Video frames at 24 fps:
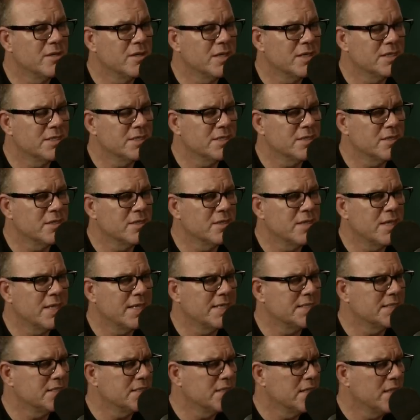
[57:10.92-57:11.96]
That's yeah.
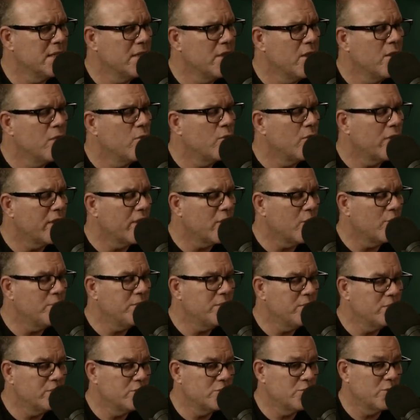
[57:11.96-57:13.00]
nice. Well, I hope
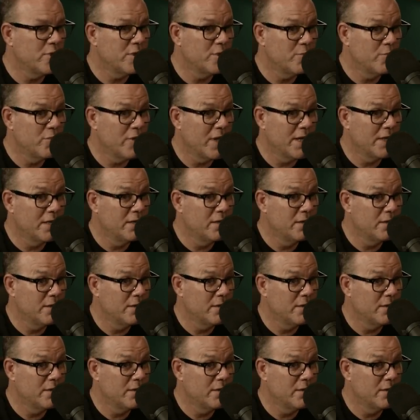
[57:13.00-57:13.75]
you enjoy the bread.